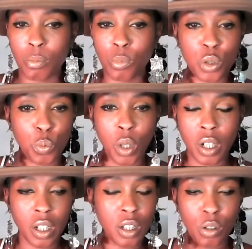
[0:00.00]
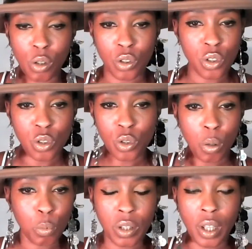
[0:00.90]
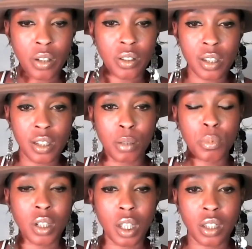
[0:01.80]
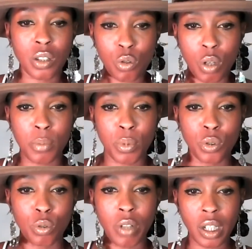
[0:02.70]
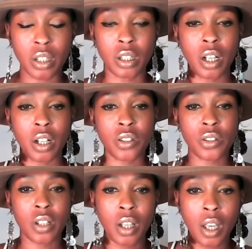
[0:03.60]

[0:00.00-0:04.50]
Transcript: was working non-stop without sleep to get the tribunal recognized.